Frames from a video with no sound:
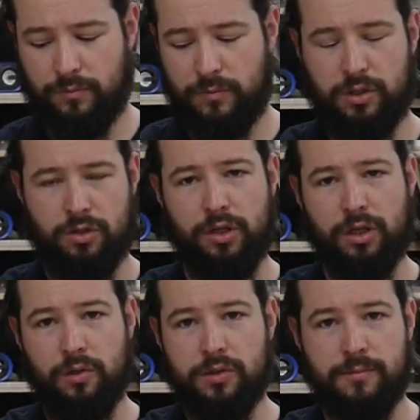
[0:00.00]
It's going to
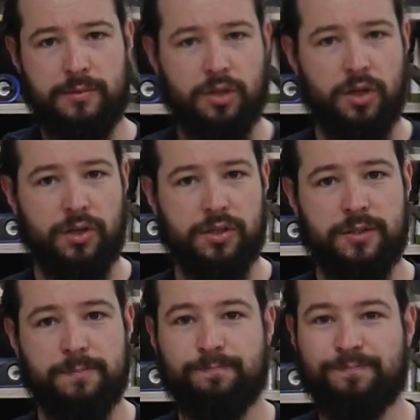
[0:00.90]
include some sawdust.
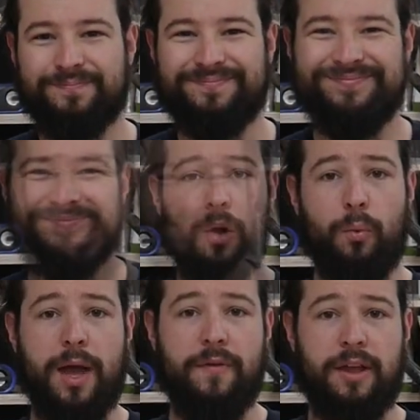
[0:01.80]

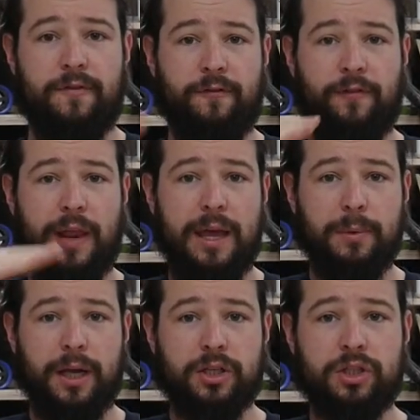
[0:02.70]
We have a flame
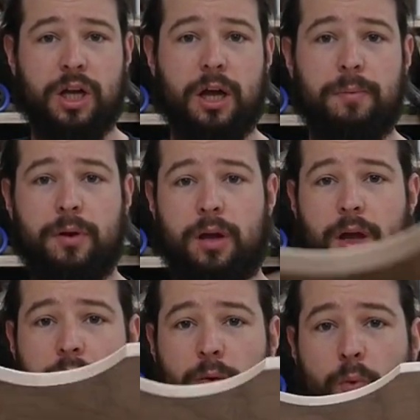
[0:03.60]
dash top
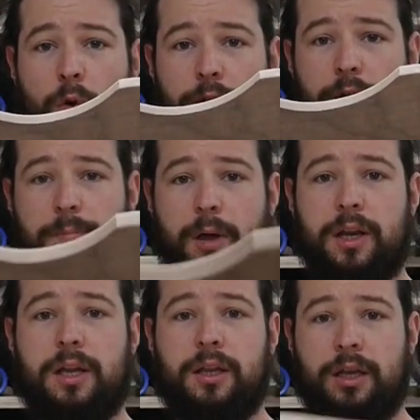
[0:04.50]
on a walnut
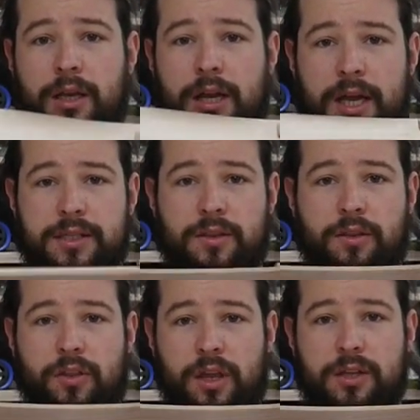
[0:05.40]
body, nice and
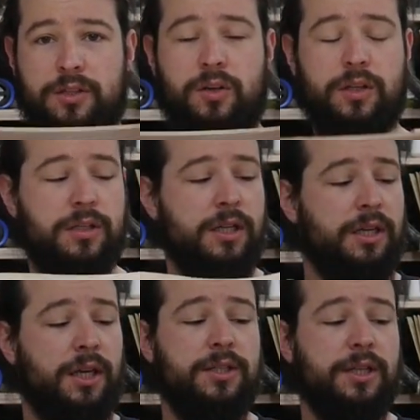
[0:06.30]
thin as you can see,
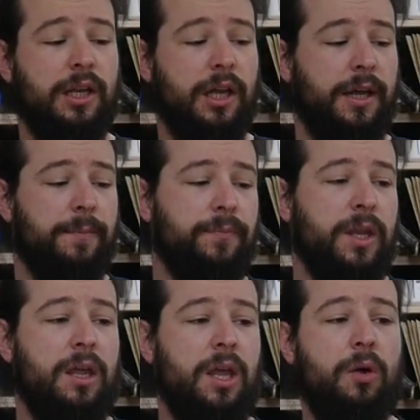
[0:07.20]
nice and light.
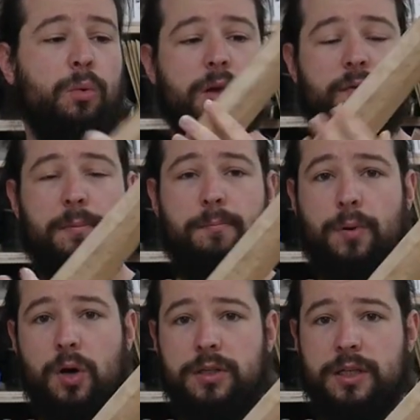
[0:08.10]
We have a
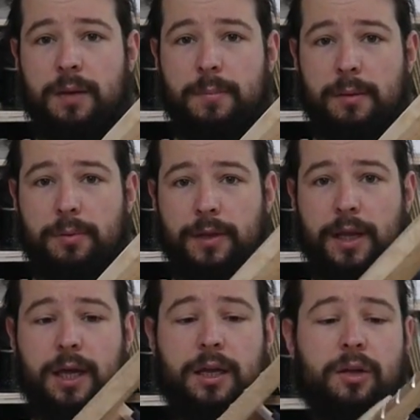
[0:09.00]
bird's eye maple
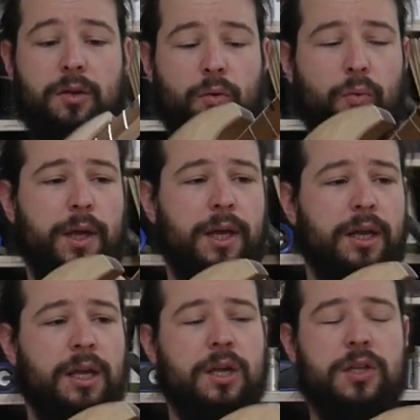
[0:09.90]
neck with
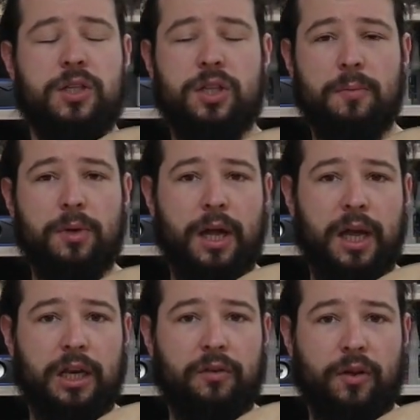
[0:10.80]
some
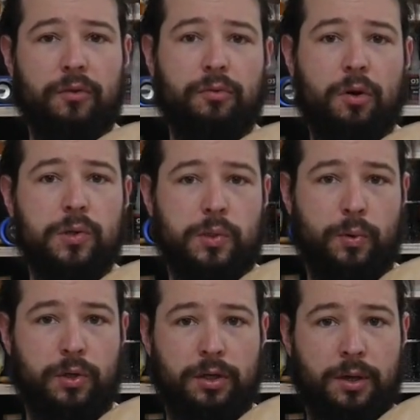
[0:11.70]
kind of a
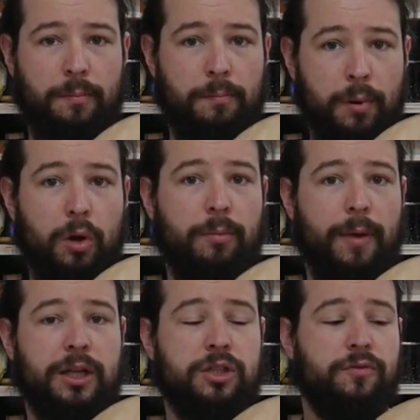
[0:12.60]
rosewood book
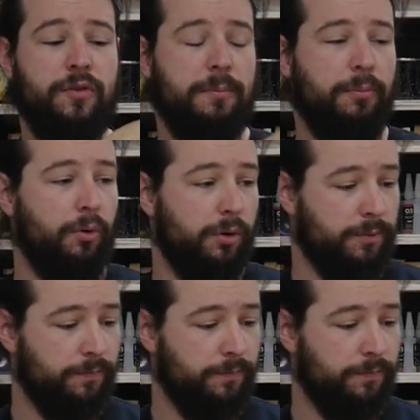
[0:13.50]
matched fretboard.